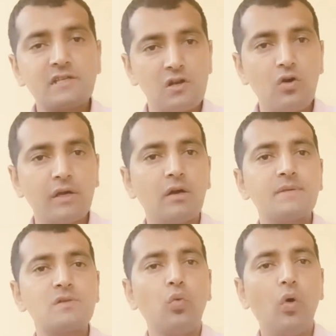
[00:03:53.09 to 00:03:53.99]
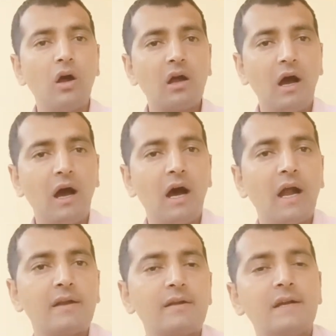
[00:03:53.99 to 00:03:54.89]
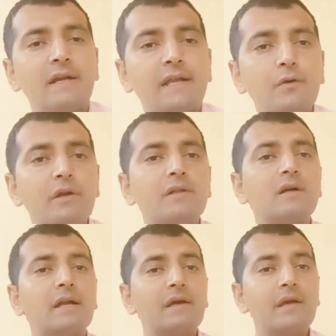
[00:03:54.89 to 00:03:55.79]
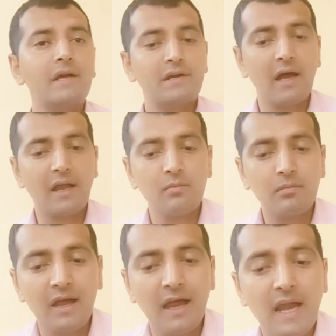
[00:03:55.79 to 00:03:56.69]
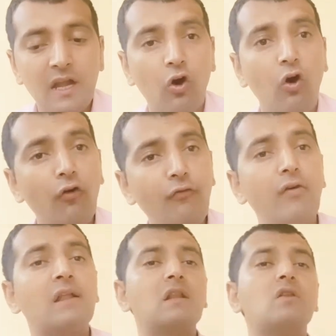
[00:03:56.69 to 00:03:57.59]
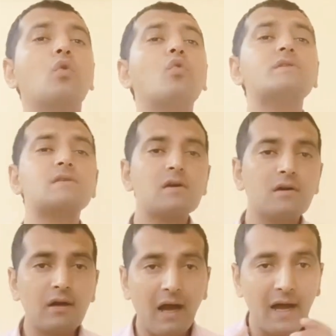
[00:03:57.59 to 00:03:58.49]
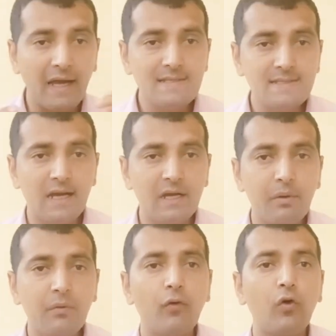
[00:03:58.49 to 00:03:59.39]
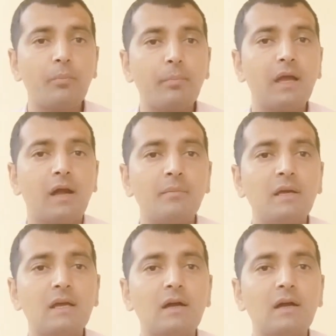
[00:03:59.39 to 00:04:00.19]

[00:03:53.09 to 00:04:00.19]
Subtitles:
Slog here means work hard during the daytime and often lose their eyesight before becoming